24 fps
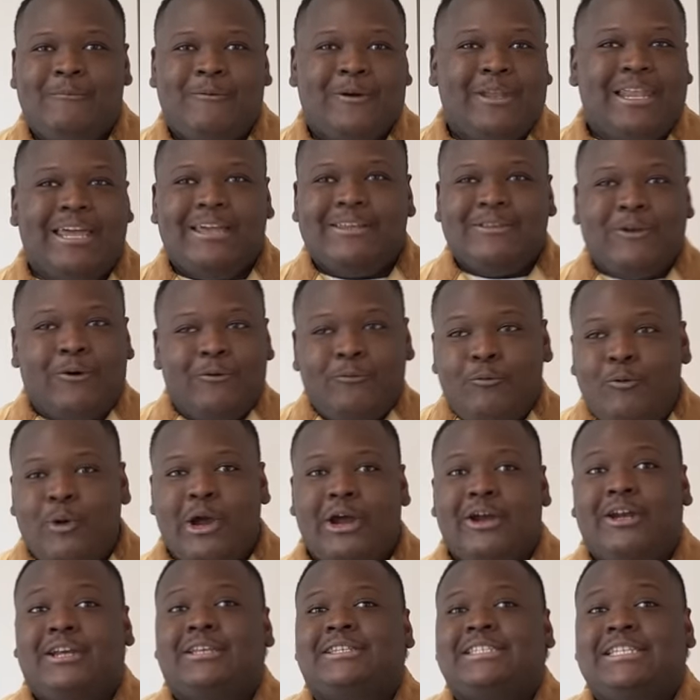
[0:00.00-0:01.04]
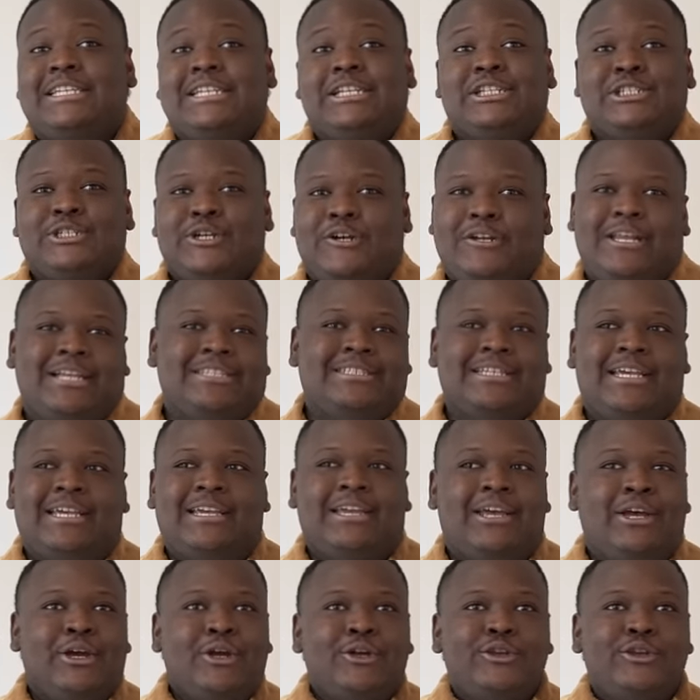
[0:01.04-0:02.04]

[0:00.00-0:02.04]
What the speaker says: or like don't wear a t-shirt that's like